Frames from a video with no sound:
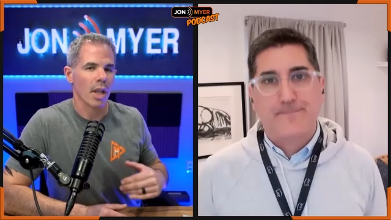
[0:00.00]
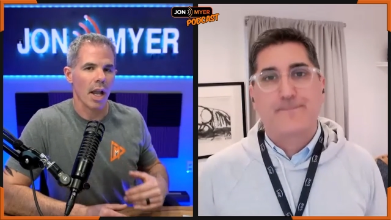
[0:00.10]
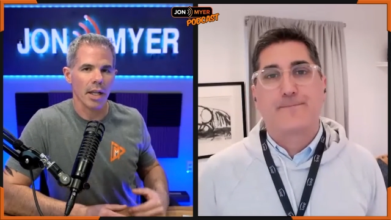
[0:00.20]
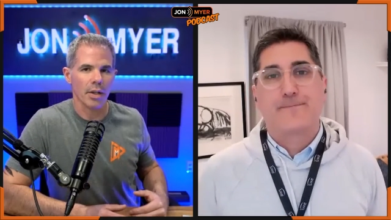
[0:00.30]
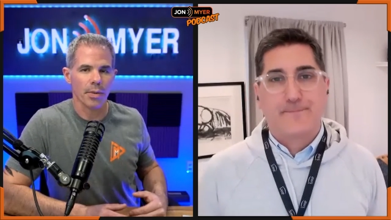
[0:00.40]

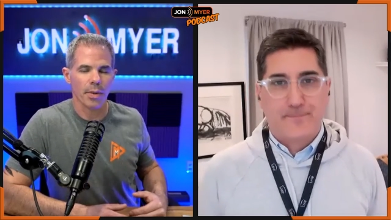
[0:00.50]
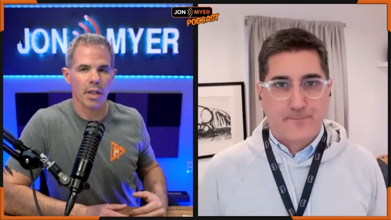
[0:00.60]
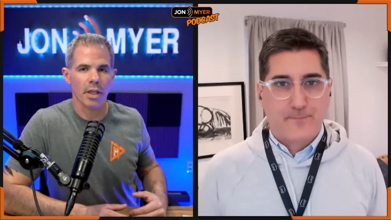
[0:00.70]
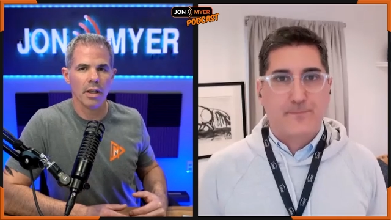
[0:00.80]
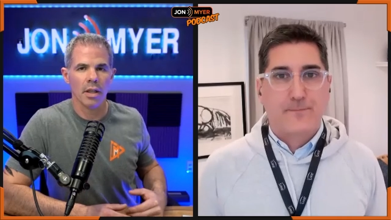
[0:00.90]
Speaker 1: I
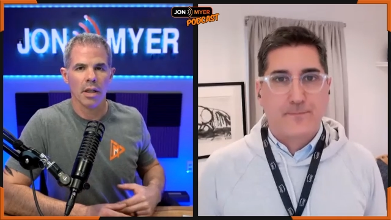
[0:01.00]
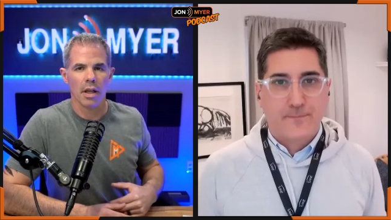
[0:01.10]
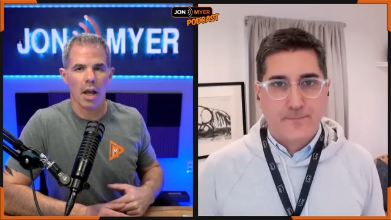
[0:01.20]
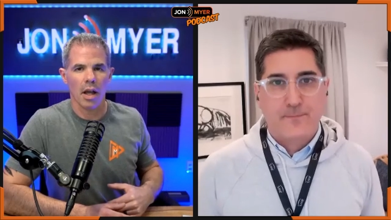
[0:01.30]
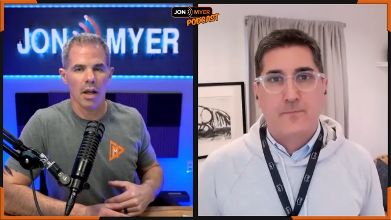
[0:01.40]
agree.
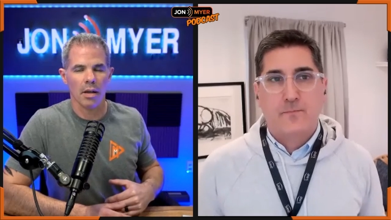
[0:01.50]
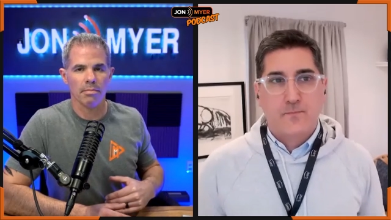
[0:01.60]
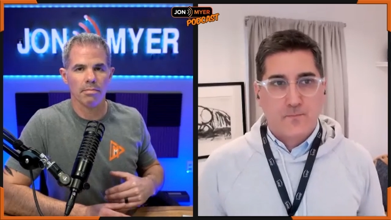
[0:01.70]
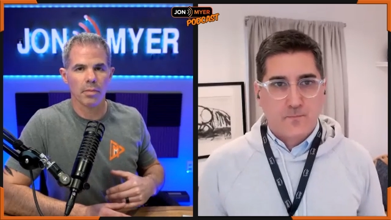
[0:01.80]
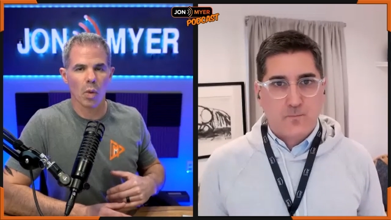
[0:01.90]

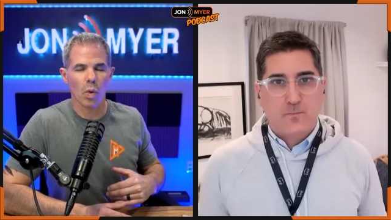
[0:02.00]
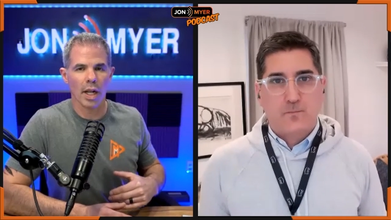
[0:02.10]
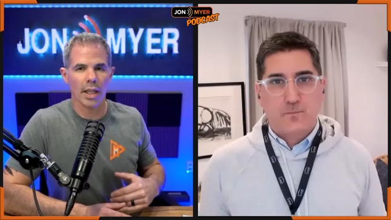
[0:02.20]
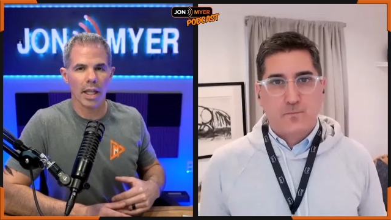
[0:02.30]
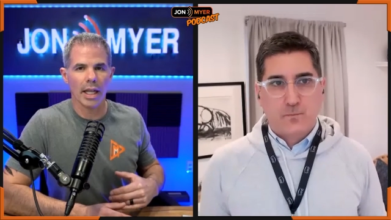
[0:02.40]
Um, what
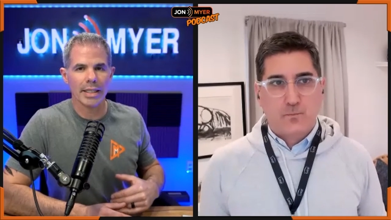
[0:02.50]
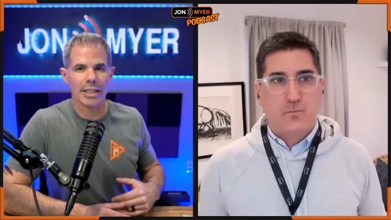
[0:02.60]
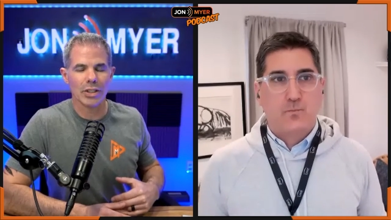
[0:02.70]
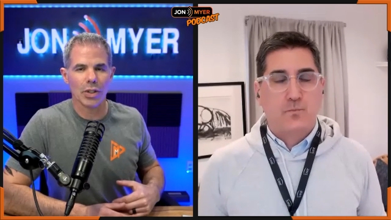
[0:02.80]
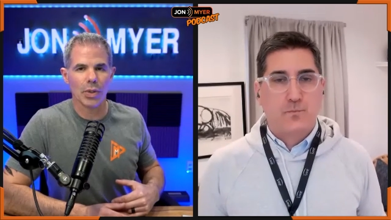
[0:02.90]
I like
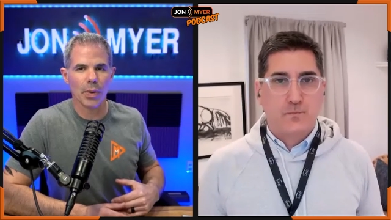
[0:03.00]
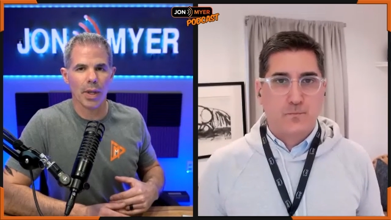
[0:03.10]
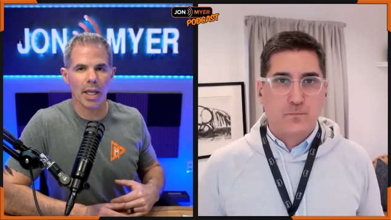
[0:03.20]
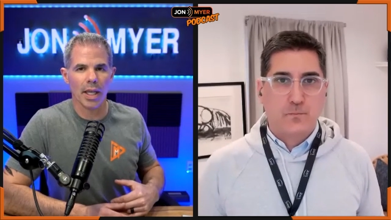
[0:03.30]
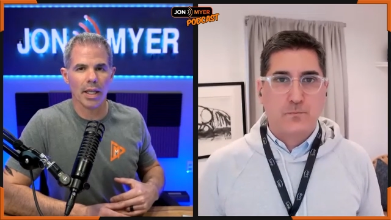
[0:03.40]
to do
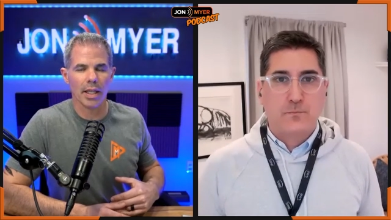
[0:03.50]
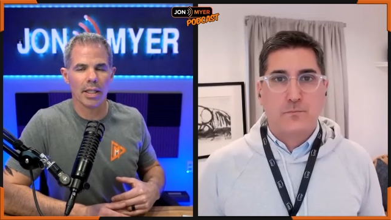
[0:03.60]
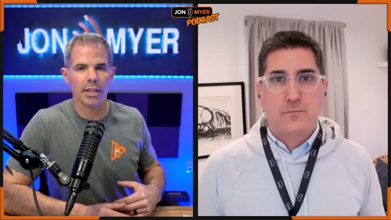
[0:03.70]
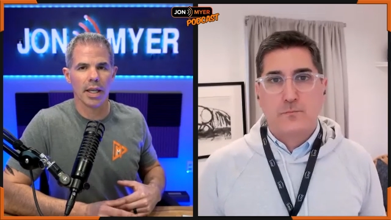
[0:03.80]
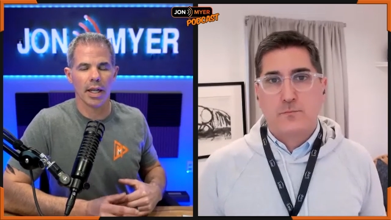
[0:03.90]

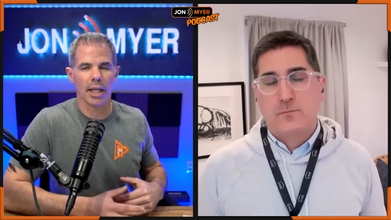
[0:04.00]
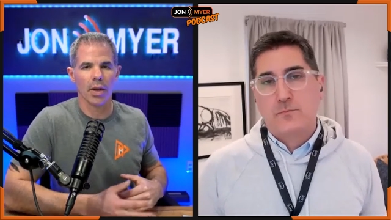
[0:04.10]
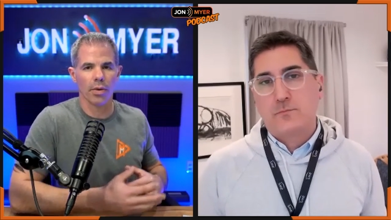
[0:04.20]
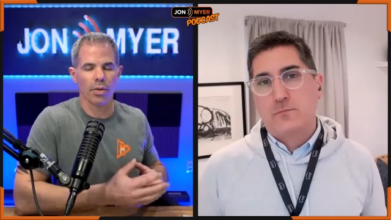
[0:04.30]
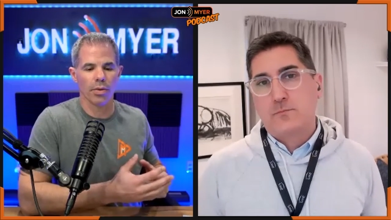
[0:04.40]
is that I
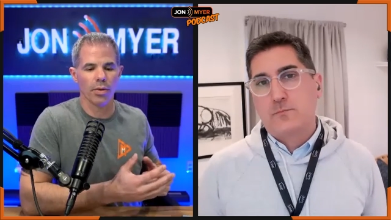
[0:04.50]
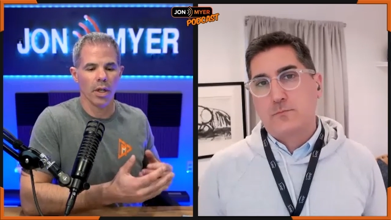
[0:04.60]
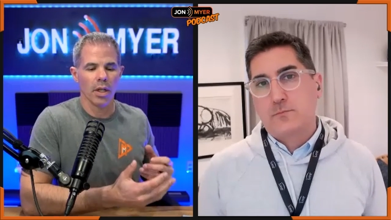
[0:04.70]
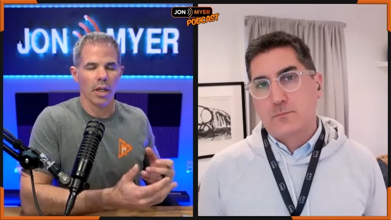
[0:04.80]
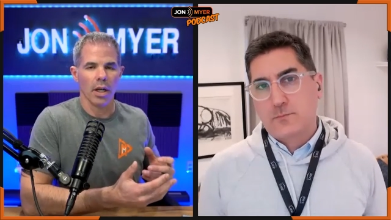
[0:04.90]
go through,
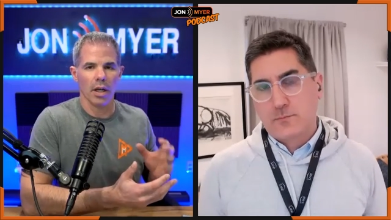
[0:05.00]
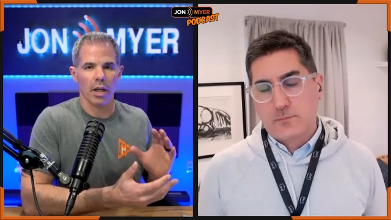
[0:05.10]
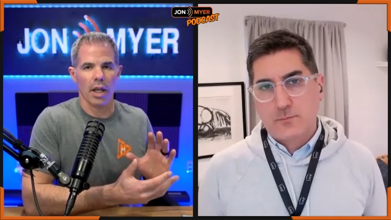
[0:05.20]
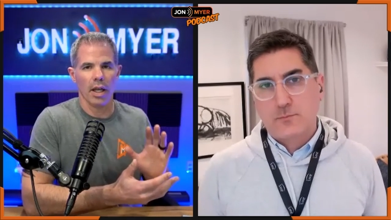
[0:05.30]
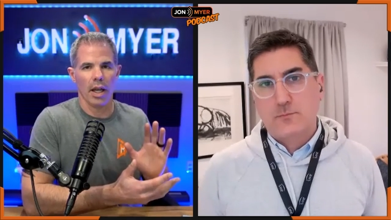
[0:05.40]

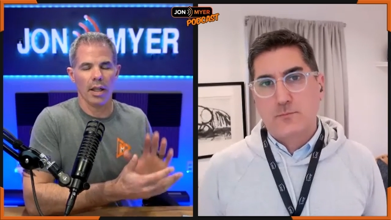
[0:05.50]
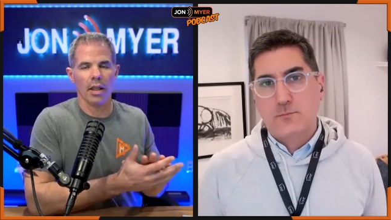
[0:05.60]
uh, I, I